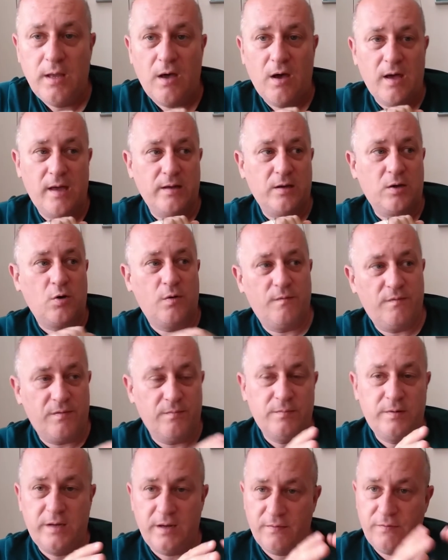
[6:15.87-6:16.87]
and come
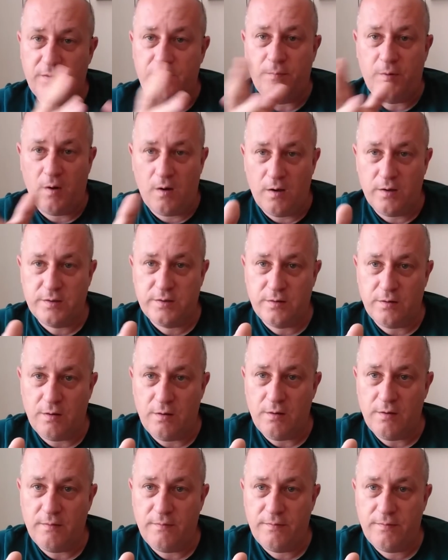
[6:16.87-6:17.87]
from different parts
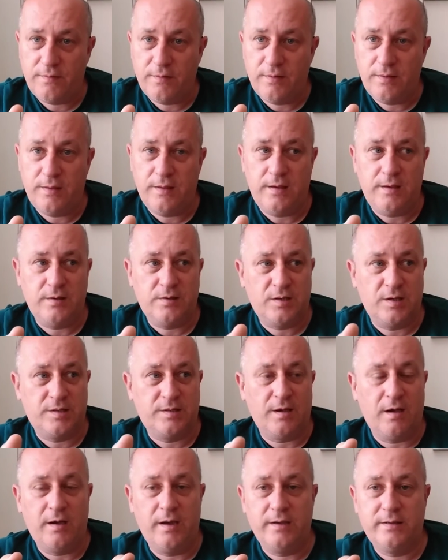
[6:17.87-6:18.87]
of the
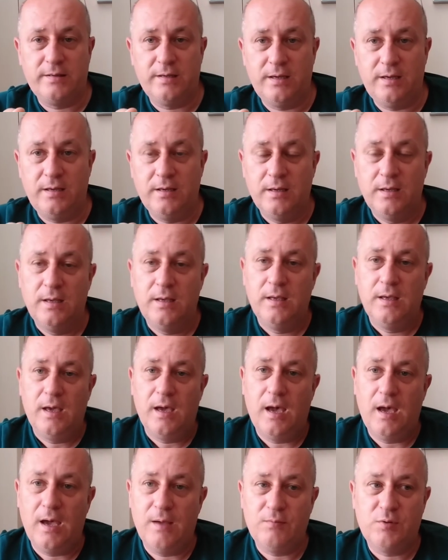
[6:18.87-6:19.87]
society
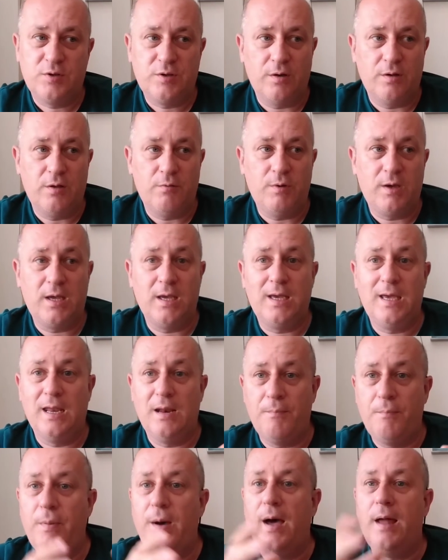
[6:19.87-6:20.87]
um, so that we can get a
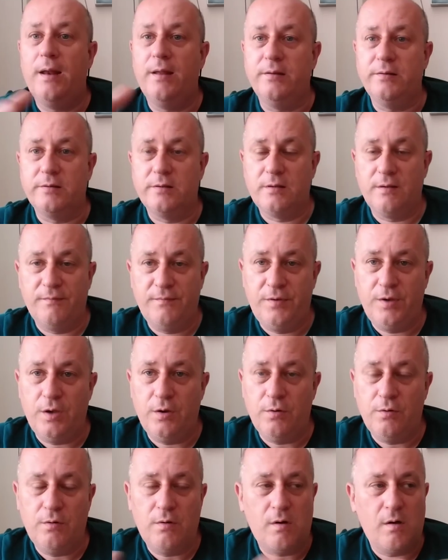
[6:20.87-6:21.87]
balanced
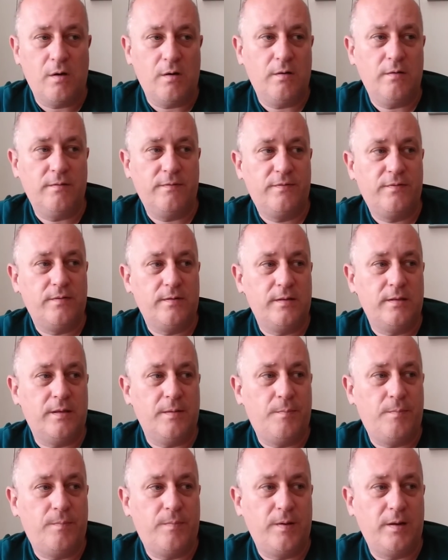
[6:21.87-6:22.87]
view of the
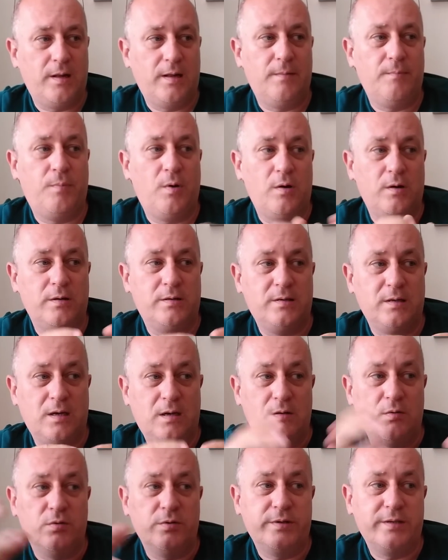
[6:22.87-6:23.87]

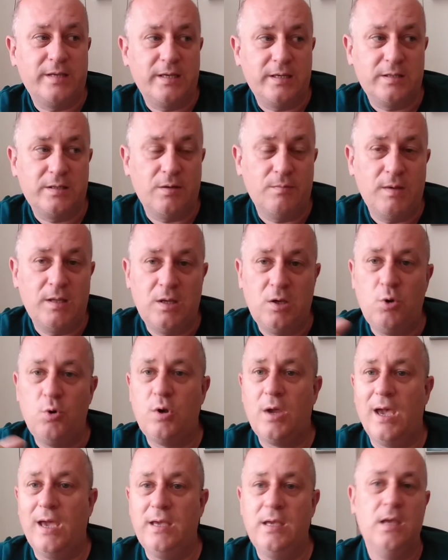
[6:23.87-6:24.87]
political system in the
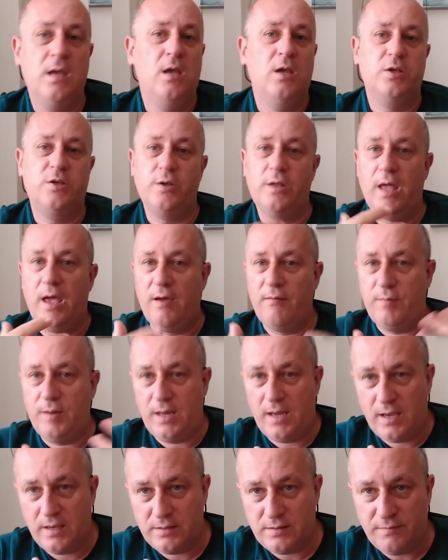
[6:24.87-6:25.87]
UK so that everybody
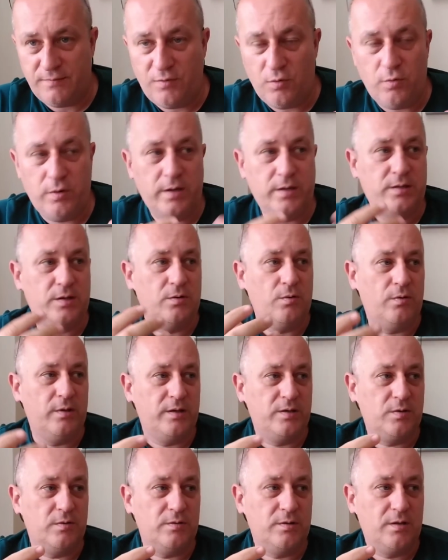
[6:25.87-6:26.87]
has a voice and all this
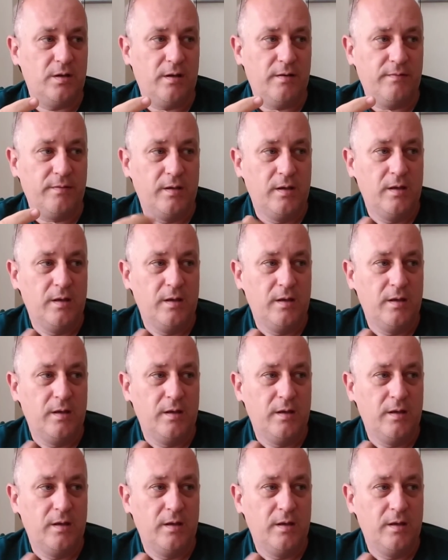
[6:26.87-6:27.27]
sort of stuff.